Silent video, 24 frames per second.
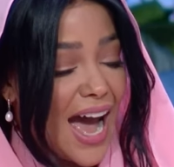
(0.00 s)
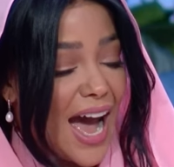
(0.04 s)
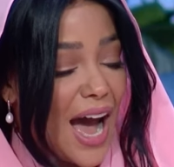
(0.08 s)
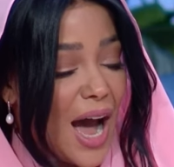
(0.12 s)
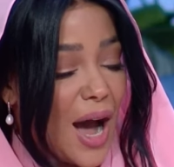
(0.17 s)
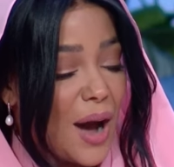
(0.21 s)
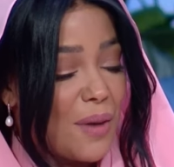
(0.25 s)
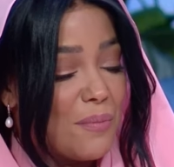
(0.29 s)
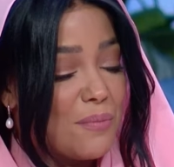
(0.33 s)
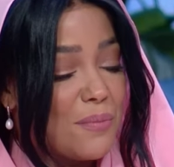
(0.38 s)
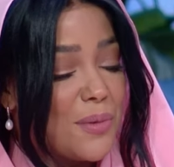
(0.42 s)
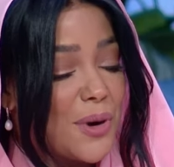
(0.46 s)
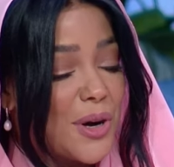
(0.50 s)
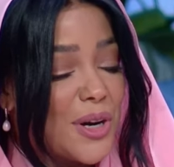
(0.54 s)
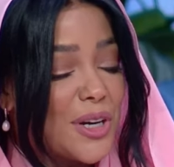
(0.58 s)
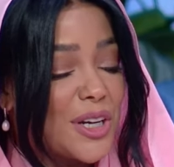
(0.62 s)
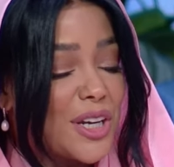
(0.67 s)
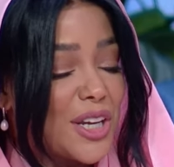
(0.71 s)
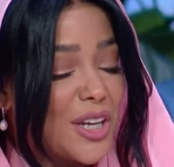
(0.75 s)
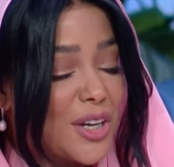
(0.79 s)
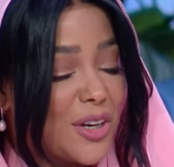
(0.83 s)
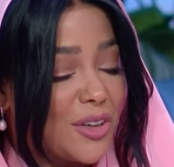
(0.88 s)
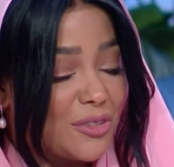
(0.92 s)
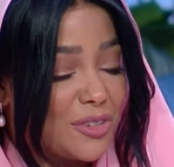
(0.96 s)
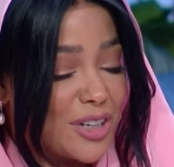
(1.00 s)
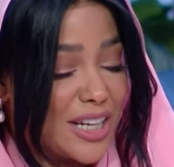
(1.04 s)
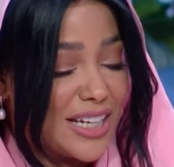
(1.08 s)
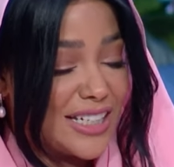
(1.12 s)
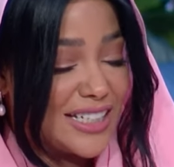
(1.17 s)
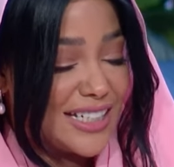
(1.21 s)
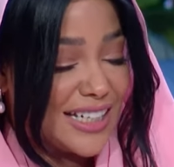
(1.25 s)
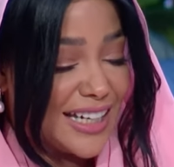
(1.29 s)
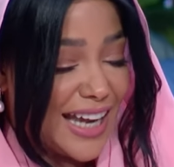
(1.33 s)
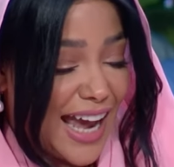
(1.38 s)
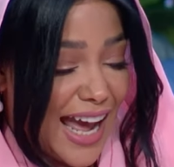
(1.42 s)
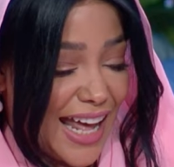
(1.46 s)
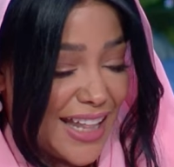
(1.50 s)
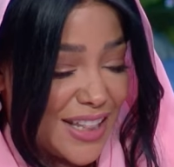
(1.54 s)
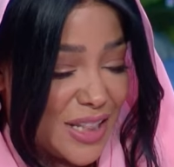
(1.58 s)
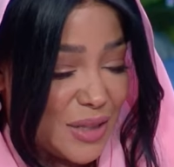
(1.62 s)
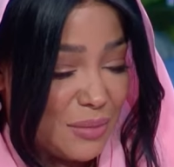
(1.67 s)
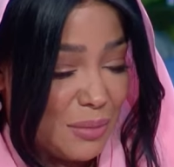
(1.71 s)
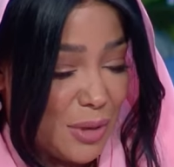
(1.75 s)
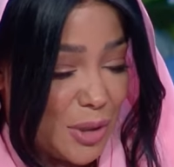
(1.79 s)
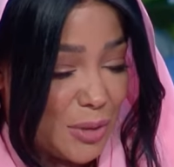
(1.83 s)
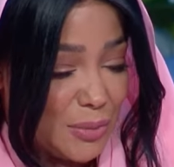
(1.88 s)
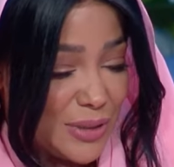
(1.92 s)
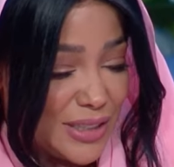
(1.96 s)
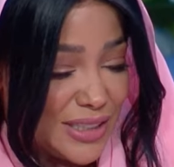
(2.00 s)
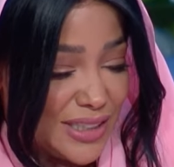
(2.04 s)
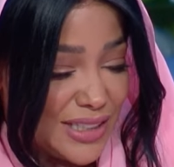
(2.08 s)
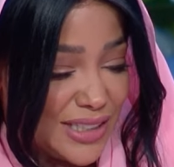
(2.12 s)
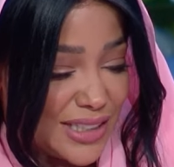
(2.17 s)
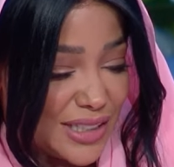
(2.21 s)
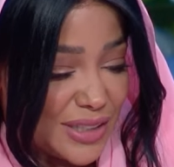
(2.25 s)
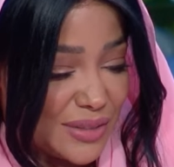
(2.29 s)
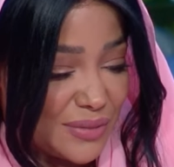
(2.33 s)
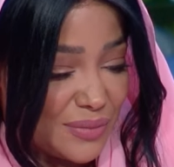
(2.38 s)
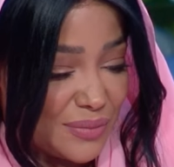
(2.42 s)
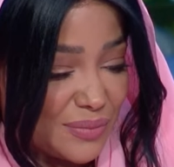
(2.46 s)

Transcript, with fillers: A book you're reading at the moment?